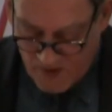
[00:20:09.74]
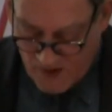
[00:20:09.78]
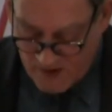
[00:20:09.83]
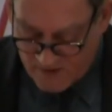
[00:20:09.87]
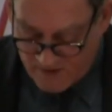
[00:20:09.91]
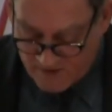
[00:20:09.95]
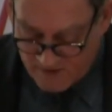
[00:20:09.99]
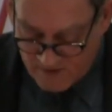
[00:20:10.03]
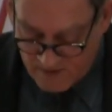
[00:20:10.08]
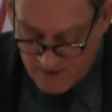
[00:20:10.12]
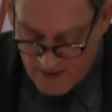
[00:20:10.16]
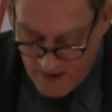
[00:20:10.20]

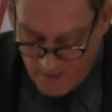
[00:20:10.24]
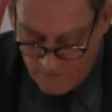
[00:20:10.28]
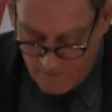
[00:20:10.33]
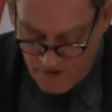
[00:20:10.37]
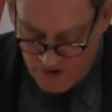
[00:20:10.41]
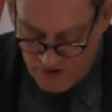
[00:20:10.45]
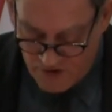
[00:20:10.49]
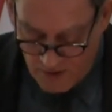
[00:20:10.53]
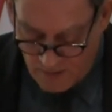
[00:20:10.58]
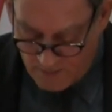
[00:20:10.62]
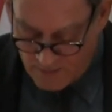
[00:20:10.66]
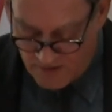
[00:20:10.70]

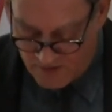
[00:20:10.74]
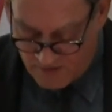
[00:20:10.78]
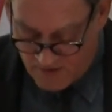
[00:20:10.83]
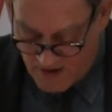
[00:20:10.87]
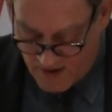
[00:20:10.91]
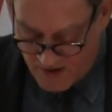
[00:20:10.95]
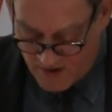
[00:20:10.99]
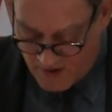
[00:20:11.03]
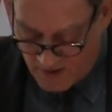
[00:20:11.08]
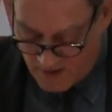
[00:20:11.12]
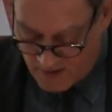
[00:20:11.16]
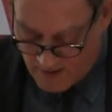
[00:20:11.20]
Slavish
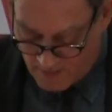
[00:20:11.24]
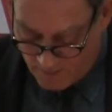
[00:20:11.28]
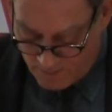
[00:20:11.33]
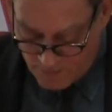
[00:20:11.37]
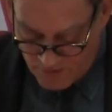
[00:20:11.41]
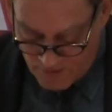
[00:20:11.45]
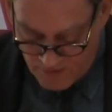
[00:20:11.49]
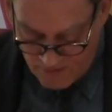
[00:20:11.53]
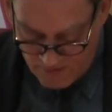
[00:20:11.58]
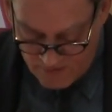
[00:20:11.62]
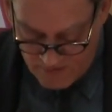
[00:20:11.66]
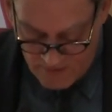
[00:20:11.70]
imitation can
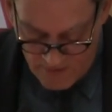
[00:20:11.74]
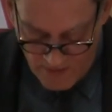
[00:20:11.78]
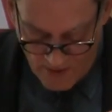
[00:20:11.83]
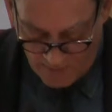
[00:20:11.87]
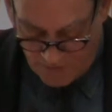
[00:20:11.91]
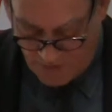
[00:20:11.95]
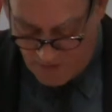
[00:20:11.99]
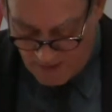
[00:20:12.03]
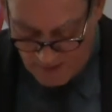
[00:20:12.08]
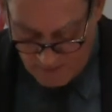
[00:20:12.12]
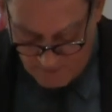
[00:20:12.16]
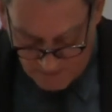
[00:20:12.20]
produce
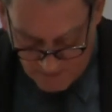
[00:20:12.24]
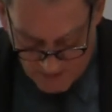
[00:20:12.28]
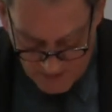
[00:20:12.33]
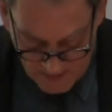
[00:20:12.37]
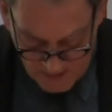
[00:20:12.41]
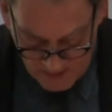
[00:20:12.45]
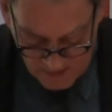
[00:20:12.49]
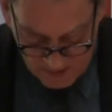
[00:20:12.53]
nothing of any